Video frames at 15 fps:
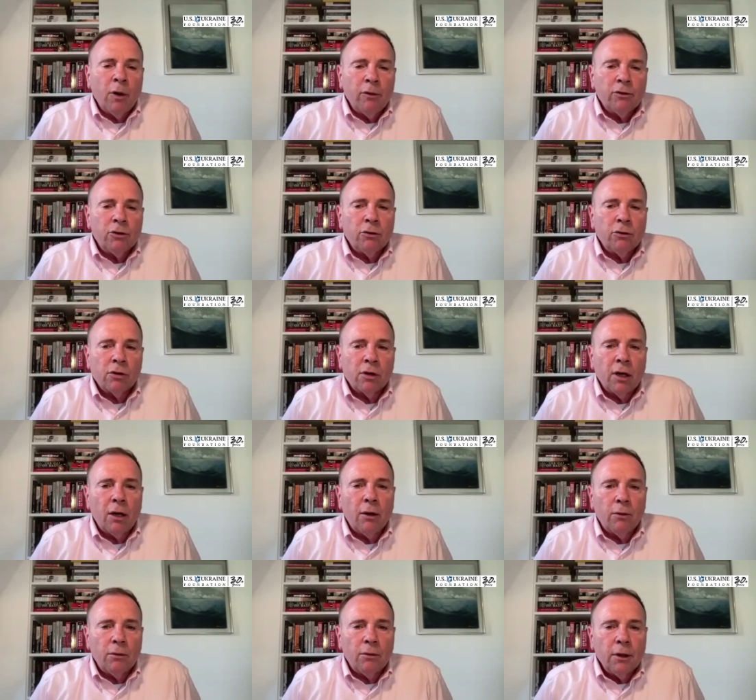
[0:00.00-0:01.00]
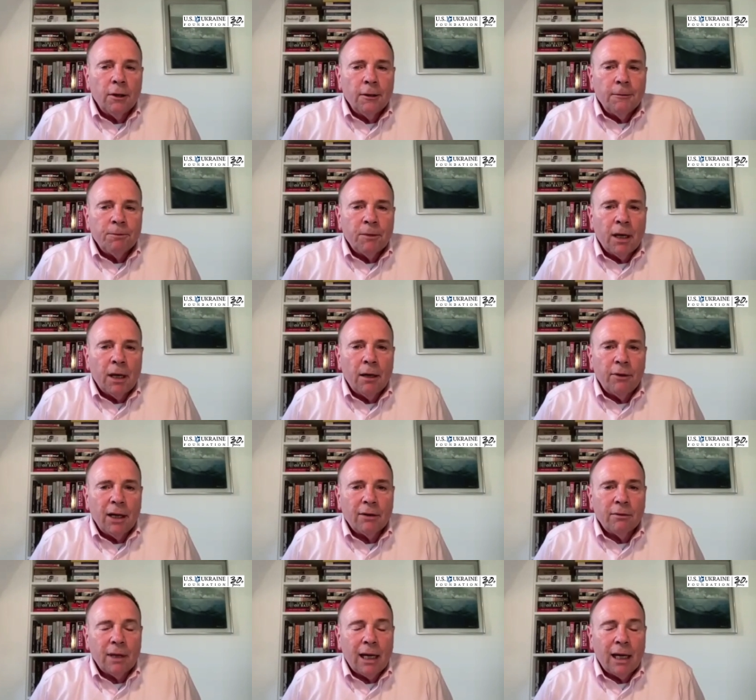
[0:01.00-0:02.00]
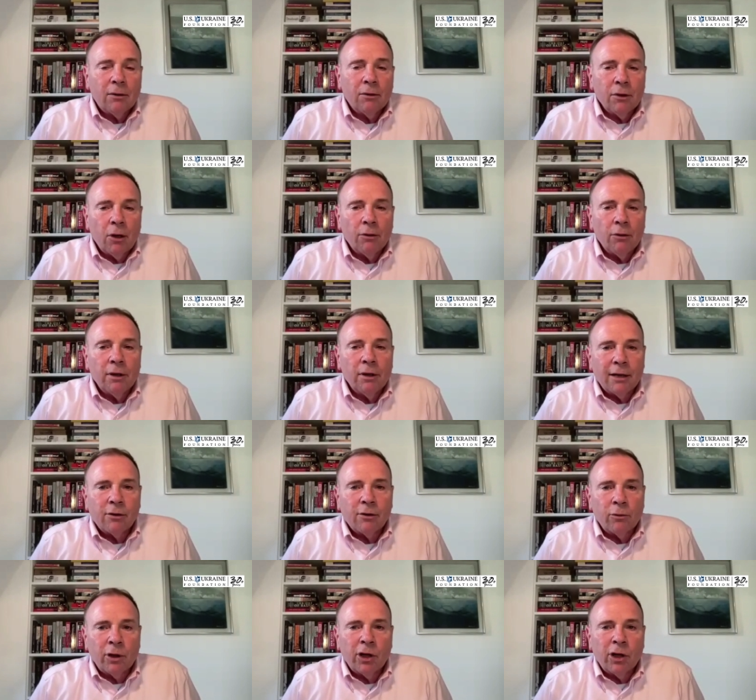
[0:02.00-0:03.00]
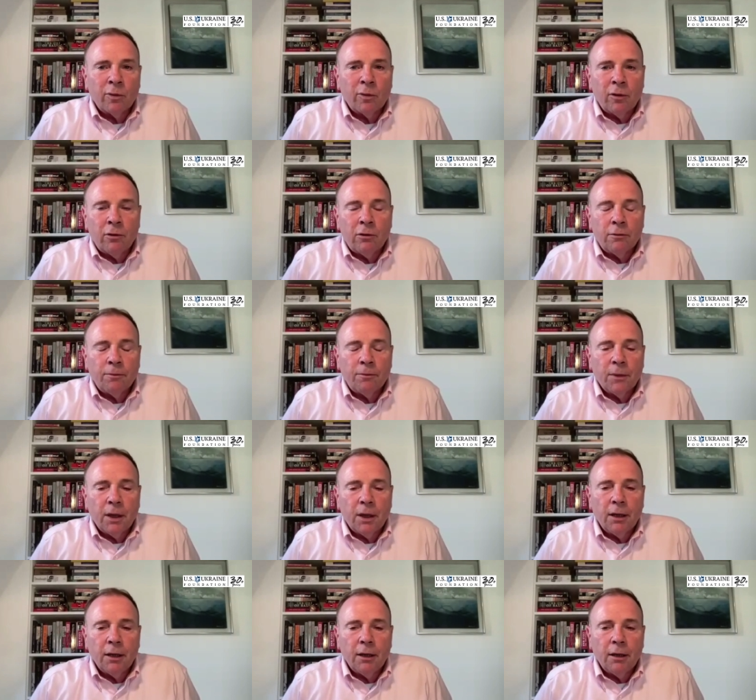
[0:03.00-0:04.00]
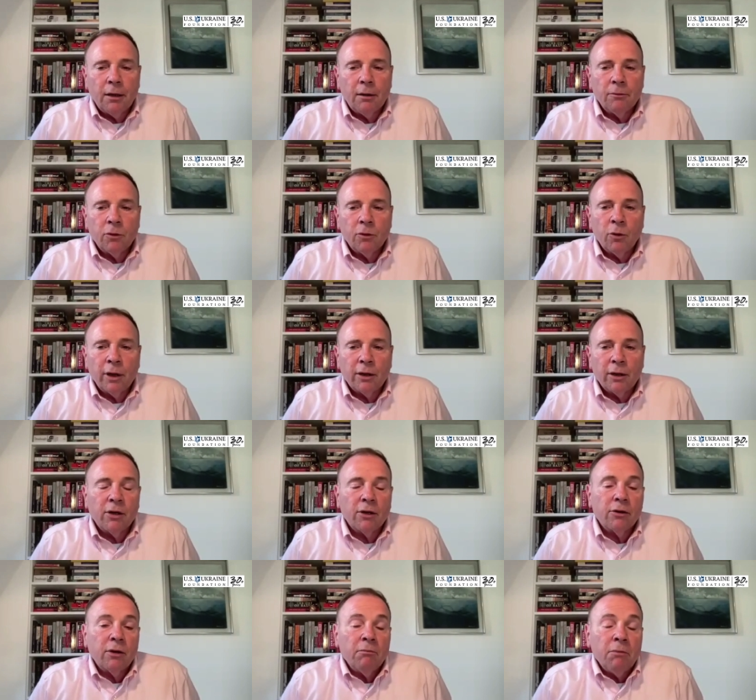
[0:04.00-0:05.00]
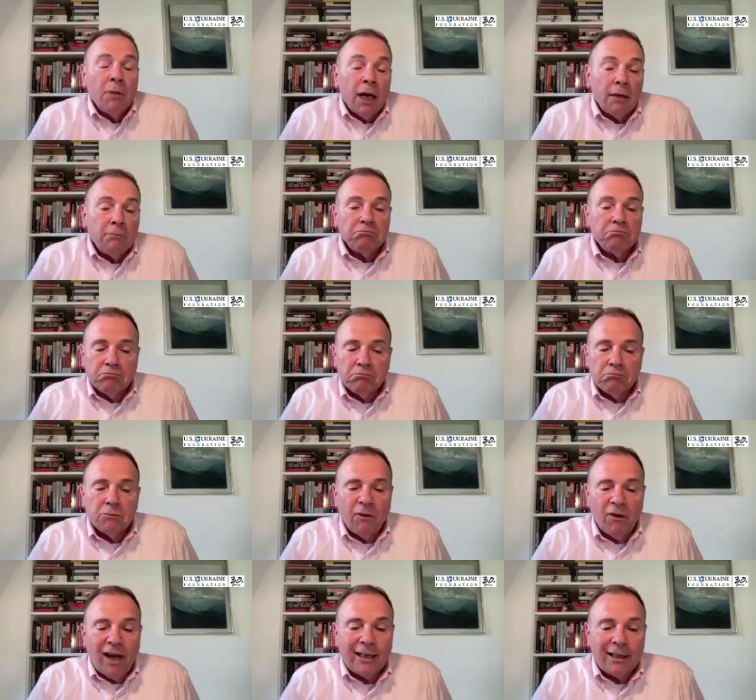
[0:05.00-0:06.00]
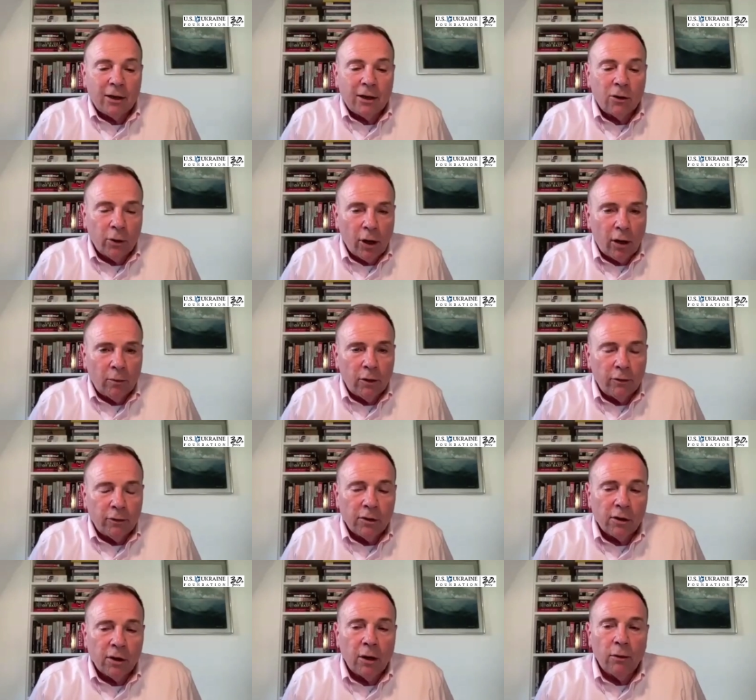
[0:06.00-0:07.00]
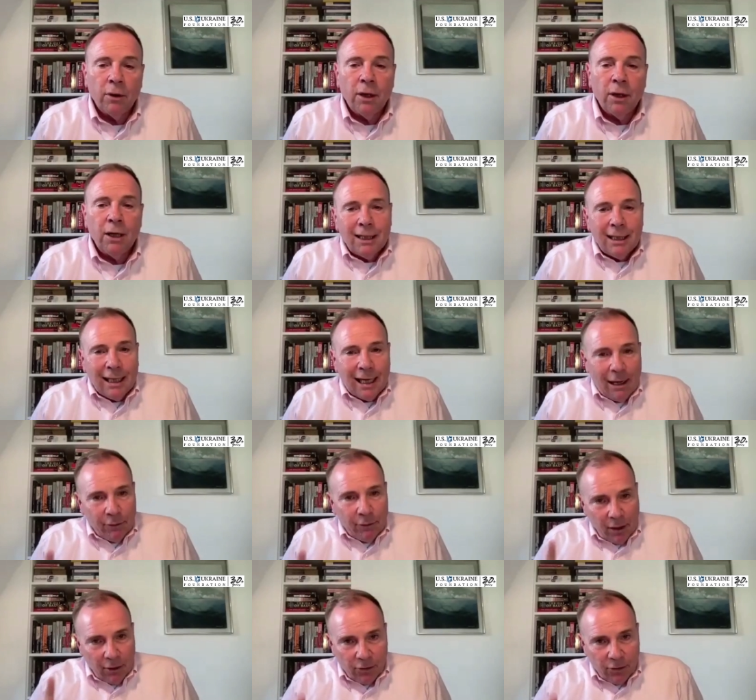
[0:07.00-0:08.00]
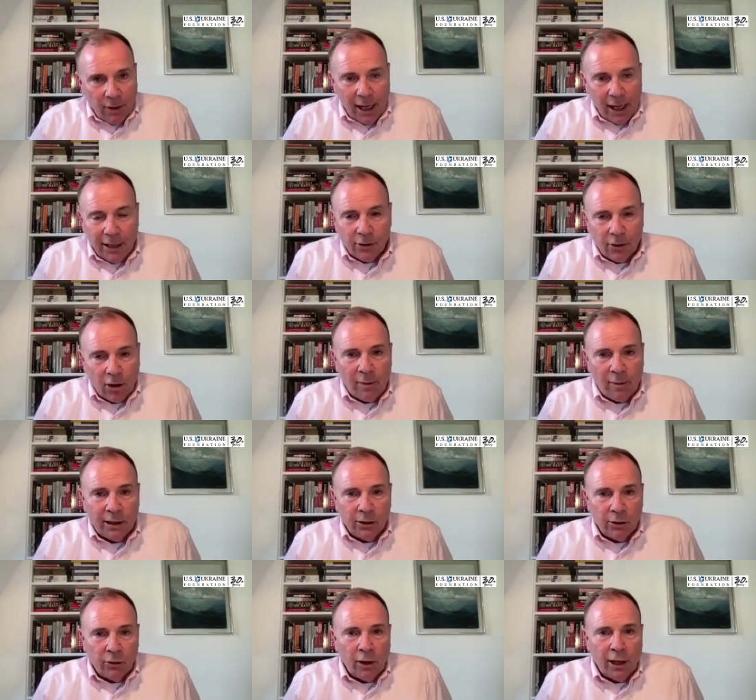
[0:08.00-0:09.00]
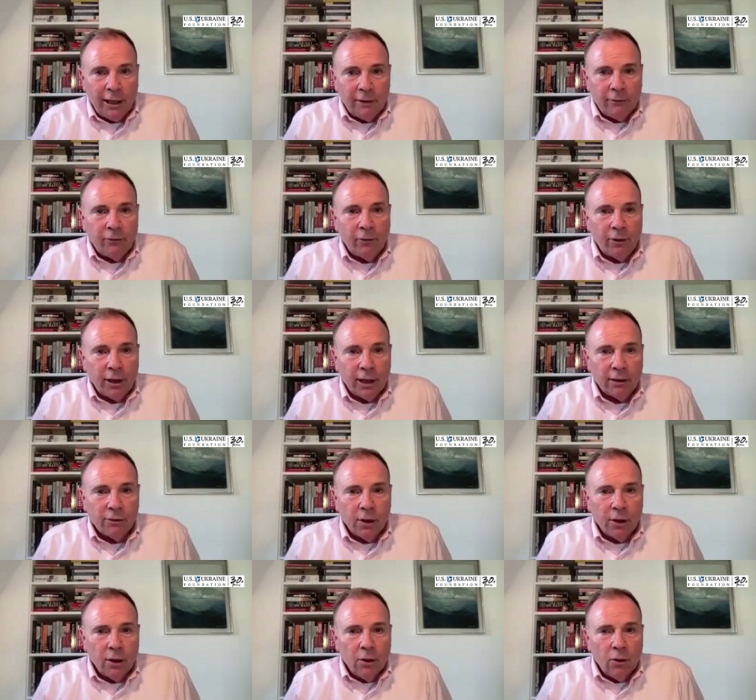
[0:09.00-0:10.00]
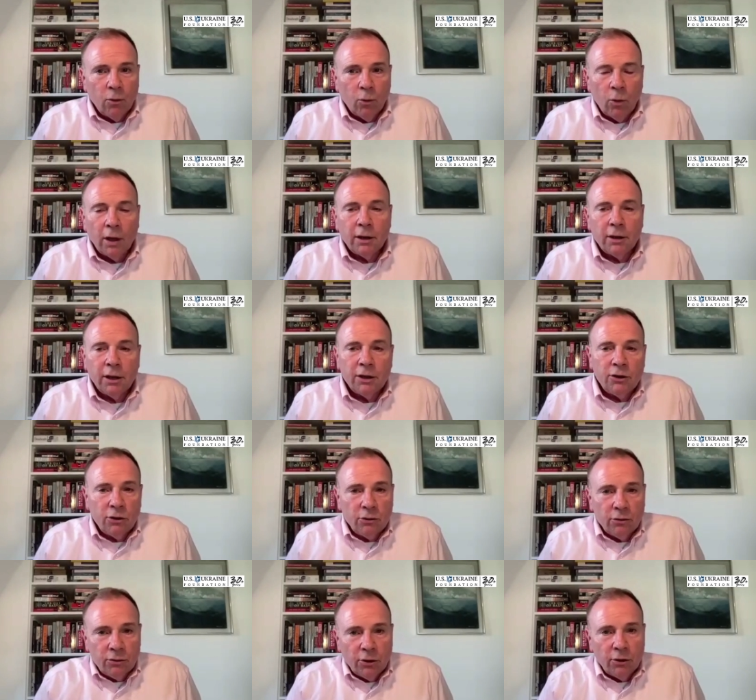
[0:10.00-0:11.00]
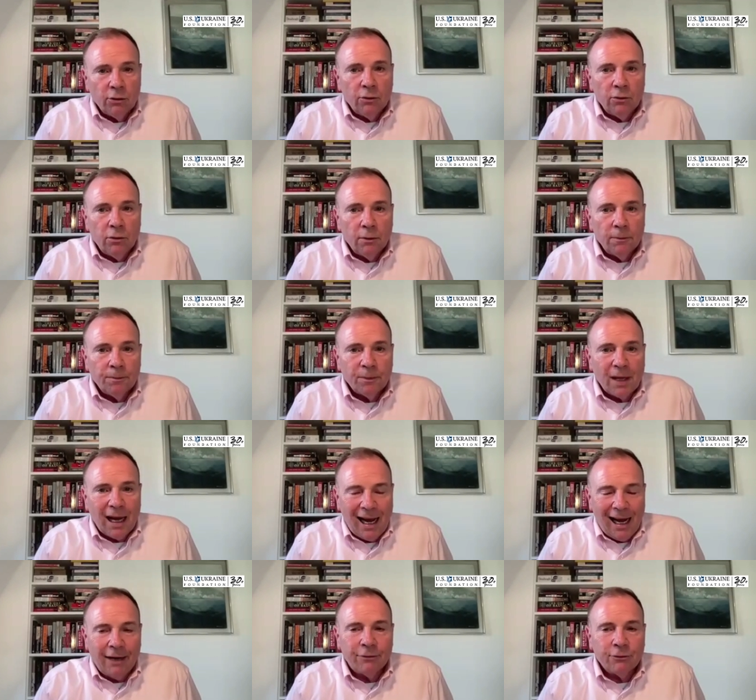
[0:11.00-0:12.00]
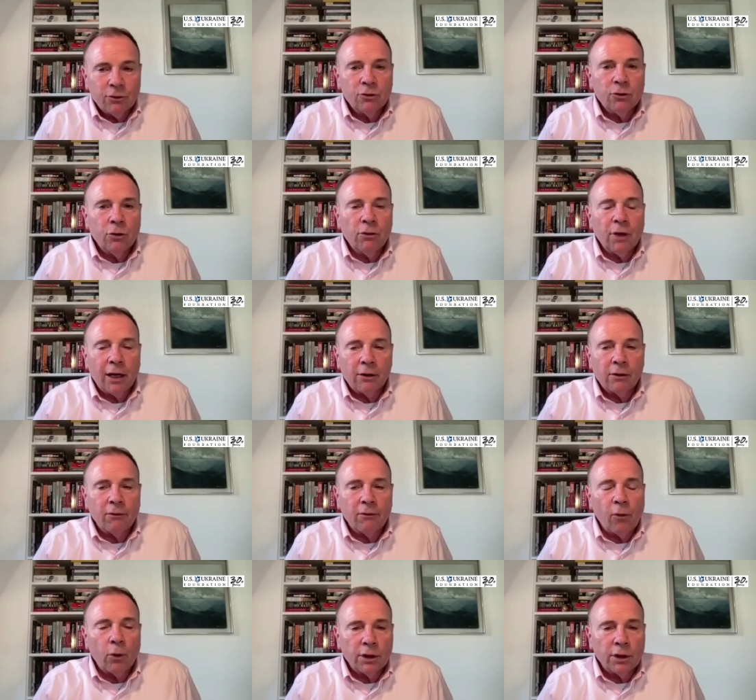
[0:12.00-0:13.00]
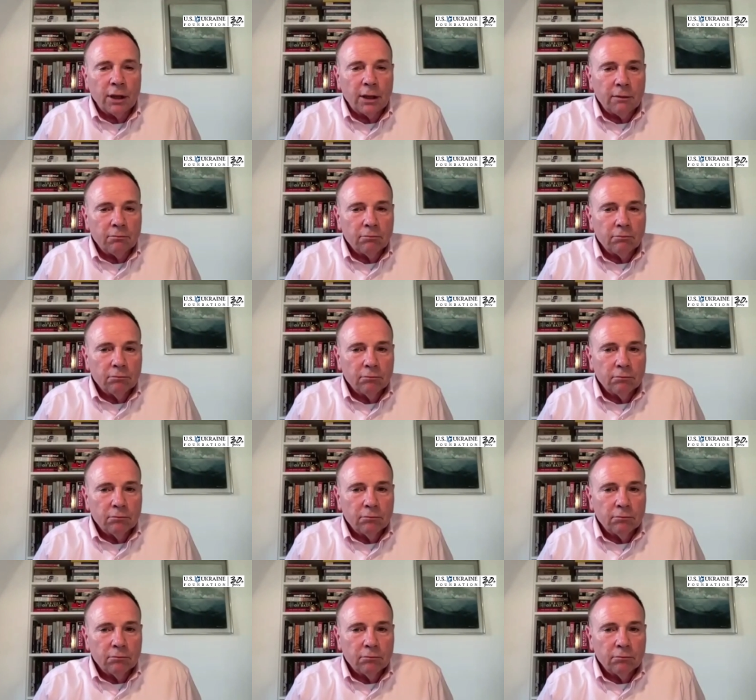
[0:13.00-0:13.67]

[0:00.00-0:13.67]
moving too slow, that I don't know that that's a reasonable criticism. But the fact is we are moving slow. I would also ask all my Ukrainian friends, what did you do after 2014?